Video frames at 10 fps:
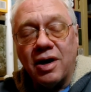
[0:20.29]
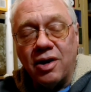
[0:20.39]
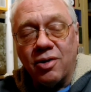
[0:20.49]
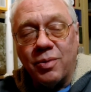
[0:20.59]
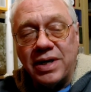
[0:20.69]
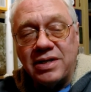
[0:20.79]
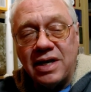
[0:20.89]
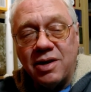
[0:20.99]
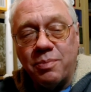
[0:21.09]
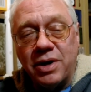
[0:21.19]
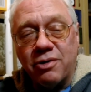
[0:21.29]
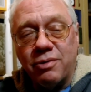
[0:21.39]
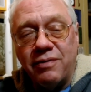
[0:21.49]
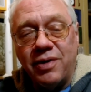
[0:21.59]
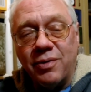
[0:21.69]
your one-take beer
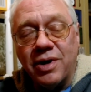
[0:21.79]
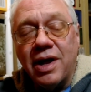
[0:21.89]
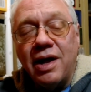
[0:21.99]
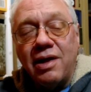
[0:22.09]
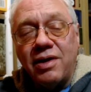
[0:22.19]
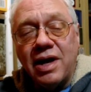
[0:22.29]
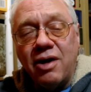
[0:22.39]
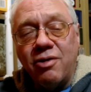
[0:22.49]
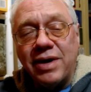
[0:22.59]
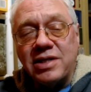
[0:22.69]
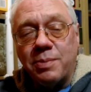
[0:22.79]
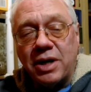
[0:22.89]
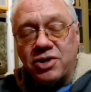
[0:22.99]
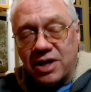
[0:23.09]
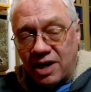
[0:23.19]
reviewer, the guy who writes
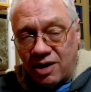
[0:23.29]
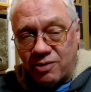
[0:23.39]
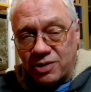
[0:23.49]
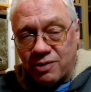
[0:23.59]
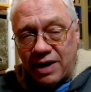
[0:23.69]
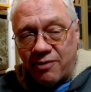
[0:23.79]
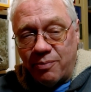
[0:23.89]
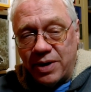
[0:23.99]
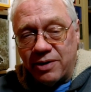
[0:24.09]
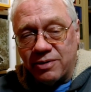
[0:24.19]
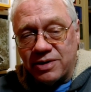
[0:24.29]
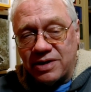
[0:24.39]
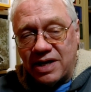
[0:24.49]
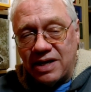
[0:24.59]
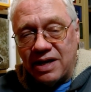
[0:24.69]
about Chicago's craft beer
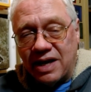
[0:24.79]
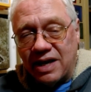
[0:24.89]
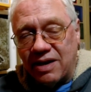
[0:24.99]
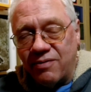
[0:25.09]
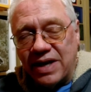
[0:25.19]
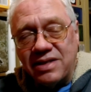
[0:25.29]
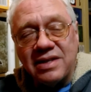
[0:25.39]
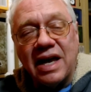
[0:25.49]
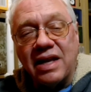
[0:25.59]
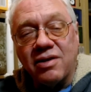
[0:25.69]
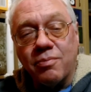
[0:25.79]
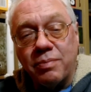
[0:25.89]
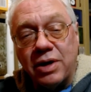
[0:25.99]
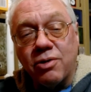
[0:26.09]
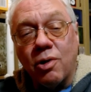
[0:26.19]
scene and events at
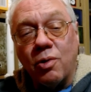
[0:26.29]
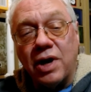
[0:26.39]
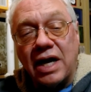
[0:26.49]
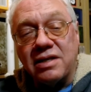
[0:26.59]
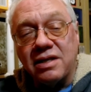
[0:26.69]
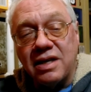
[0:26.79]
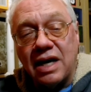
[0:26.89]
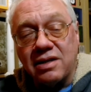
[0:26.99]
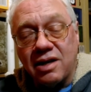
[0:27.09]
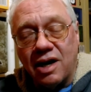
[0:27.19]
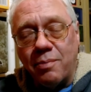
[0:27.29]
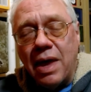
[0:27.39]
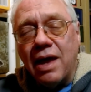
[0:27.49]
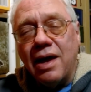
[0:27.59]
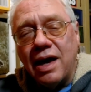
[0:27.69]
beeronaut.com.
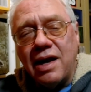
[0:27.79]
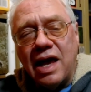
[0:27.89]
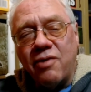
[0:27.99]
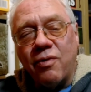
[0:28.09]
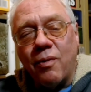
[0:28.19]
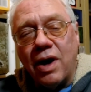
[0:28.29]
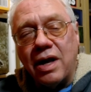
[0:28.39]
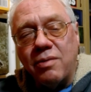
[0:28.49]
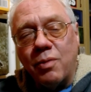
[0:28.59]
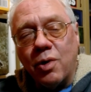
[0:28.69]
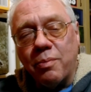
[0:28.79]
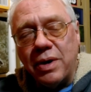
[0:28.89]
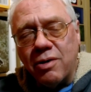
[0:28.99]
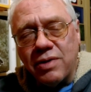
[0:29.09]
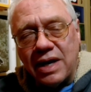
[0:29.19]
And I have one more
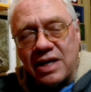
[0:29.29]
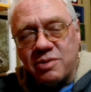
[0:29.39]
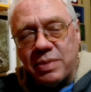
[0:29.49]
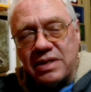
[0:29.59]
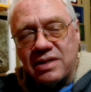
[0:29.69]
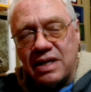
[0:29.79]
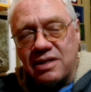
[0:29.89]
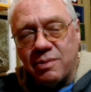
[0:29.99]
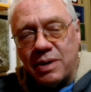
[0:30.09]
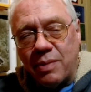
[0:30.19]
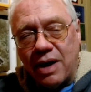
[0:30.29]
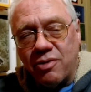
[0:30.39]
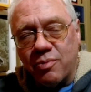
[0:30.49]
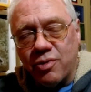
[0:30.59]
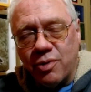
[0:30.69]
beer that has been sent to me by
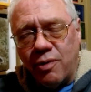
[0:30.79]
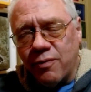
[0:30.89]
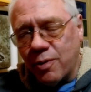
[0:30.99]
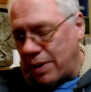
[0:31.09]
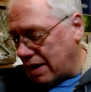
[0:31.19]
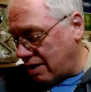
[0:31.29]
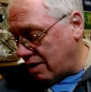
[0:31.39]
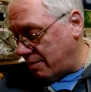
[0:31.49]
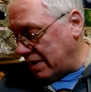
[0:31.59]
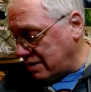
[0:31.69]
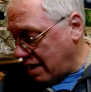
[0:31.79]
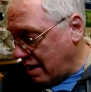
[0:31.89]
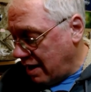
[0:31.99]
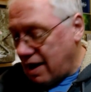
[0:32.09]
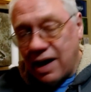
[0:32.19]
the brewer for my comment.
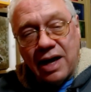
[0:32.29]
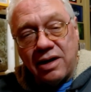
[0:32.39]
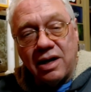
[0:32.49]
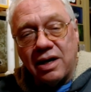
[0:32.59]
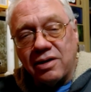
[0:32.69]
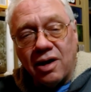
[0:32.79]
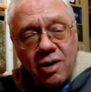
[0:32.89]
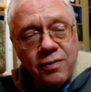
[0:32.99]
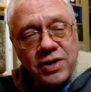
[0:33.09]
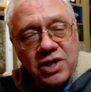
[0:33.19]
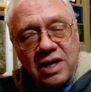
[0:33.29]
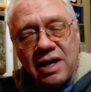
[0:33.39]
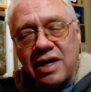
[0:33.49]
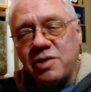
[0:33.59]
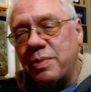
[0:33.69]
And Dogfish Head
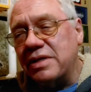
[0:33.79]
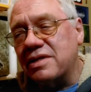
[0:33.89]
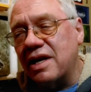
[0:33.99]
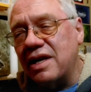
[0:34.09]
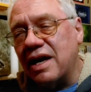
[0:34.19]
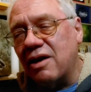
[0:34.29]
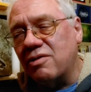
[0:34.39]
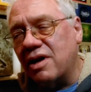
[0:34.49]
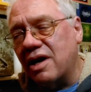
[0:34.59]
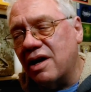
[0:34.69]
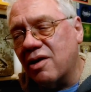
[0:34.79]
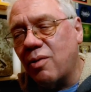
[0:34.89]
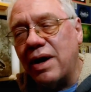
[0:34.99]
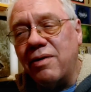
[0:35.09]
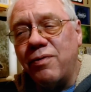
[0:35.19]
has been sending out
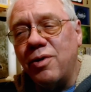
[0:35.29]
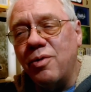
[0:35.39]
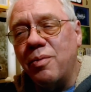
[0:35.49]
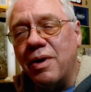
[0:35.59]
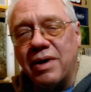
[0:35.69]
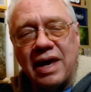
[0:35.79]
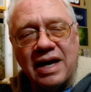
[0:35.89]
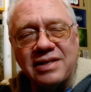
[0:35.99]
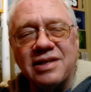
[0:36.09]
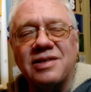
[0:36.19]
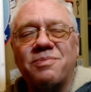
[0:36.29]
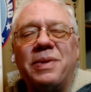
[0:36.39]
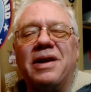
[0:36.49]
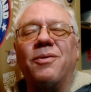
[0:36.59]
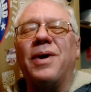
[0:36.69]
quite a few cans. It's
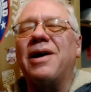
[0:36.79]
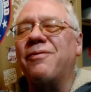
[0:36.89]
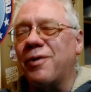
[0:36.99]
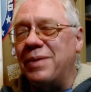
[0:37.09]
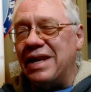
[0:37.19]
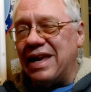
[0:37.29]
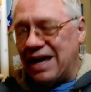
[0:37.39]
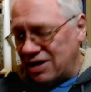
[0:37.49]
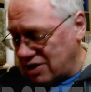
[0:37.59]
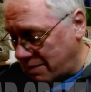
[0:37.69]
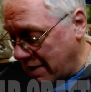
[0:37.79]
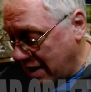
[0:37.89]
been a while for me to catch up,